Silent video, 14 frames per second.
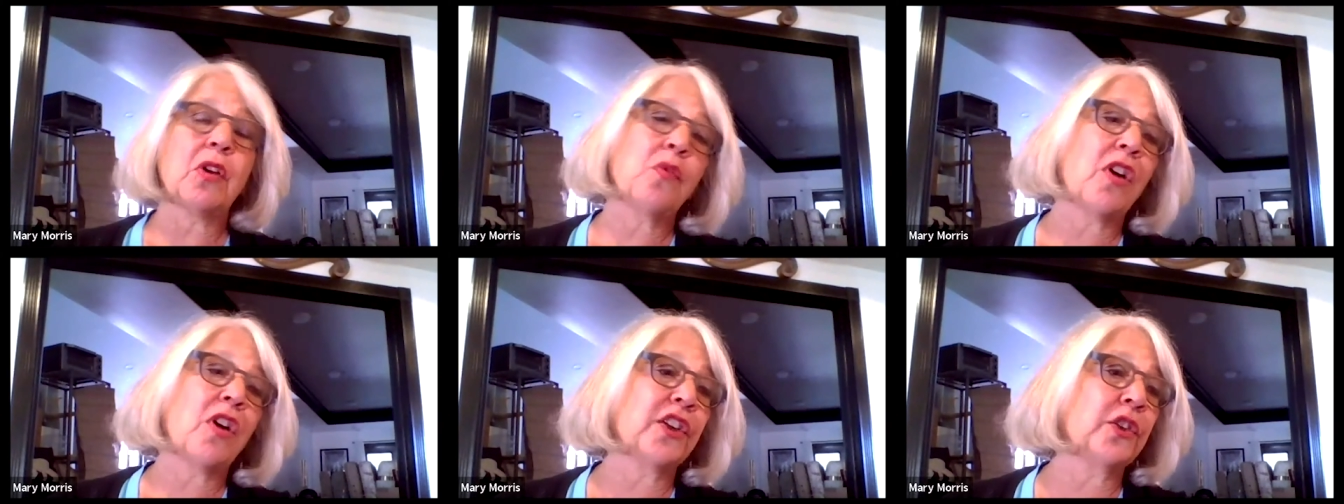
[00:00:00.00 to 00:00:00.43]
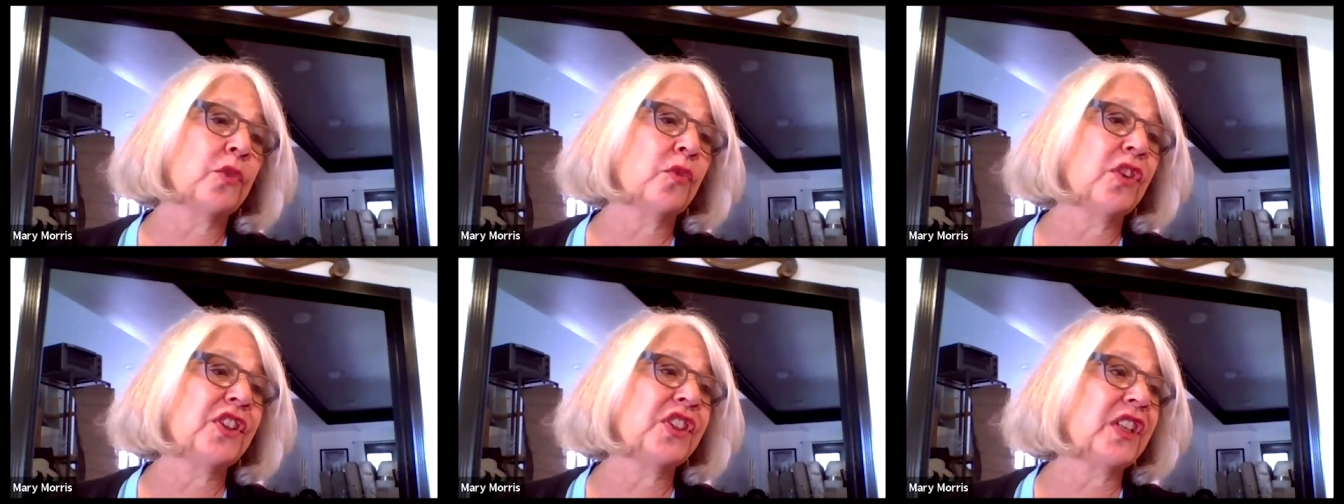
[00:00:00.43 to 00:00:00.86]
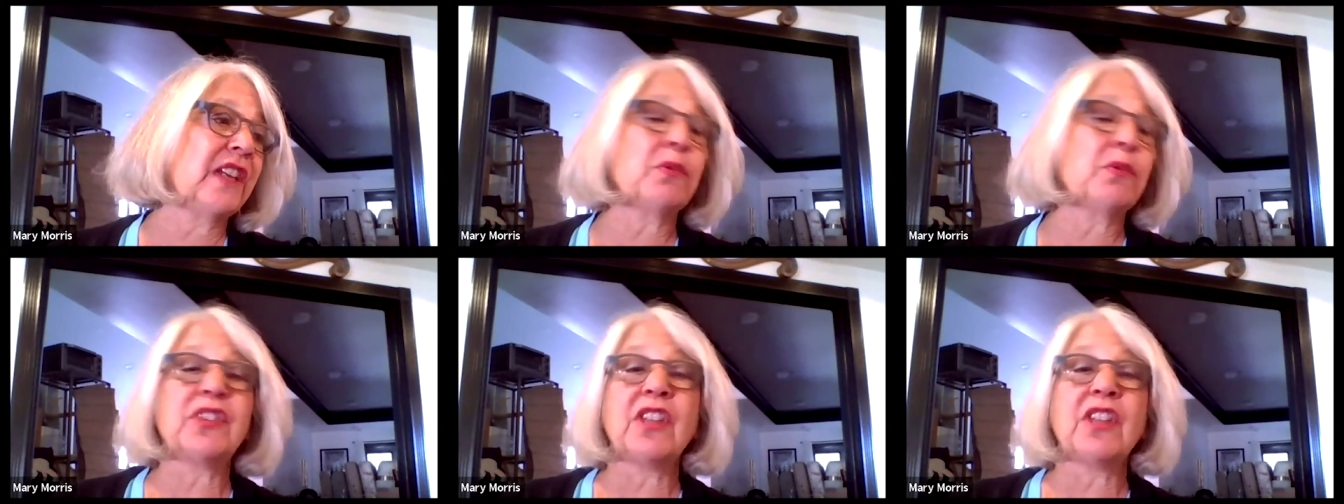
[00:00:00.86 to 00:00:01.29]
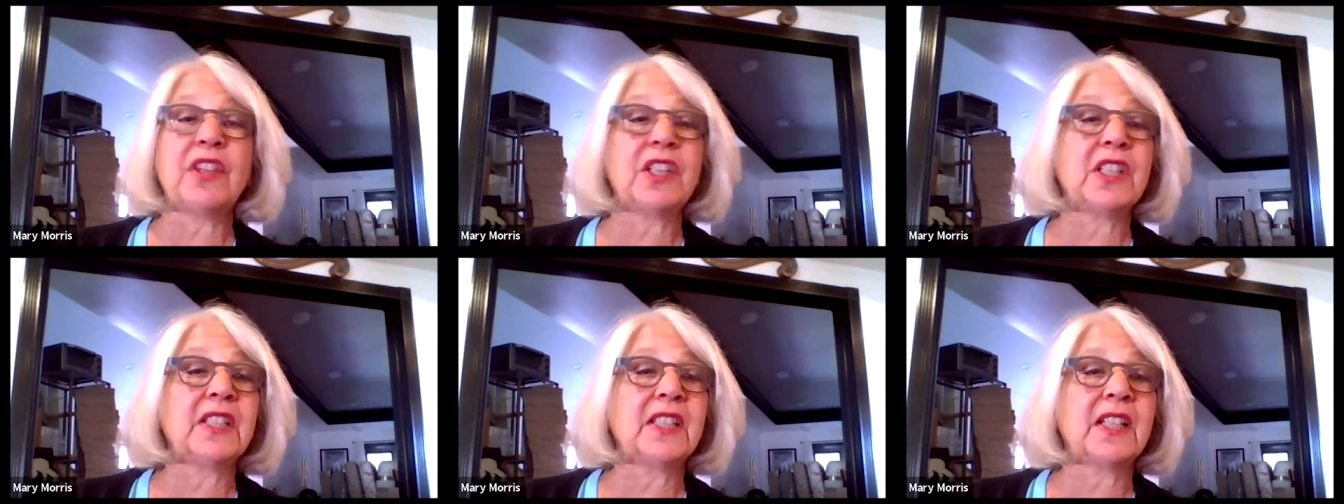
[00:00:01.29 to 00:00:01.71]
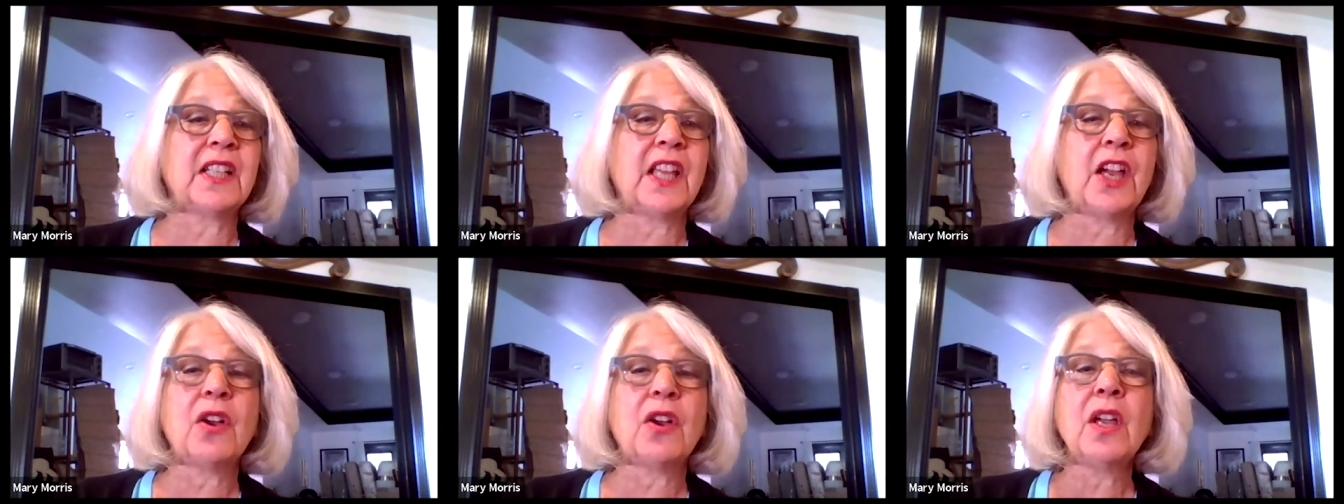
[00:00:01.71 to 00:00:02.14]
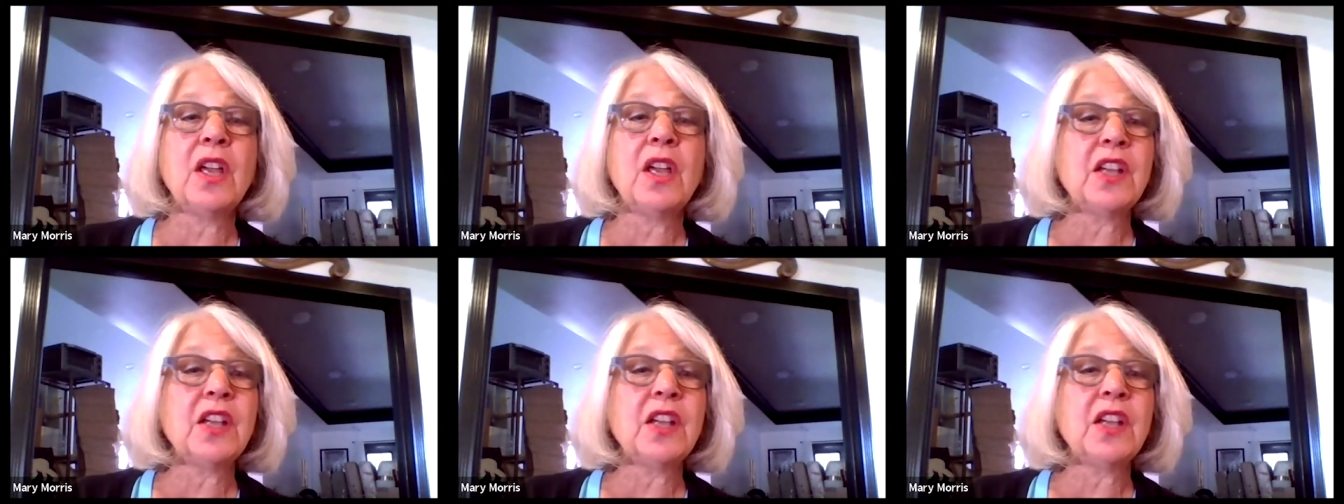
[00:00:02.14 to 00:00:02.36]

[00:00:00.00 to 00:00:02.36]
a Walk in the Woods, and even with Nothing to Declare,